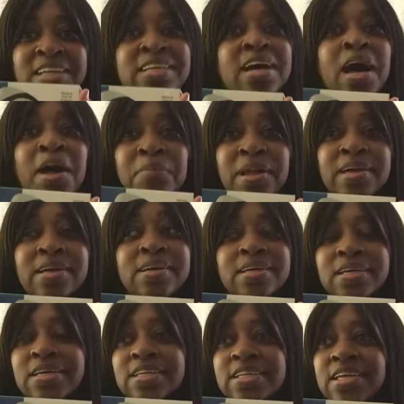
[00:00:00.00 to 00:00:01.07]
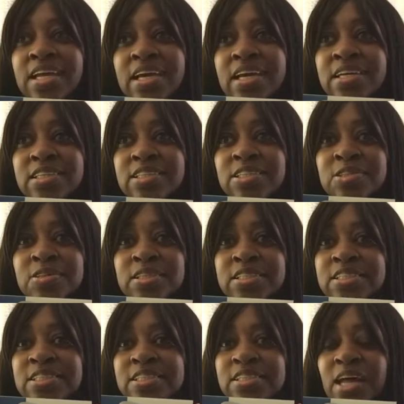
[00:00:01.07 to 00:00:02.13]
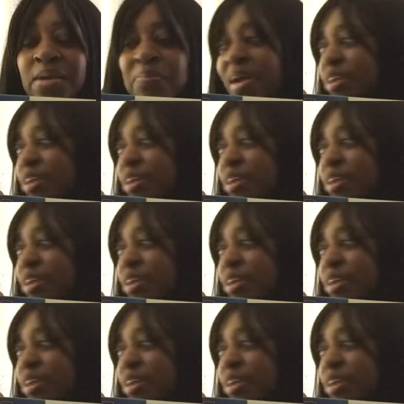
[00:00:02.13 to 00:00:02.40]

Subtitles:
I'm like a kid in a candy store. This is like my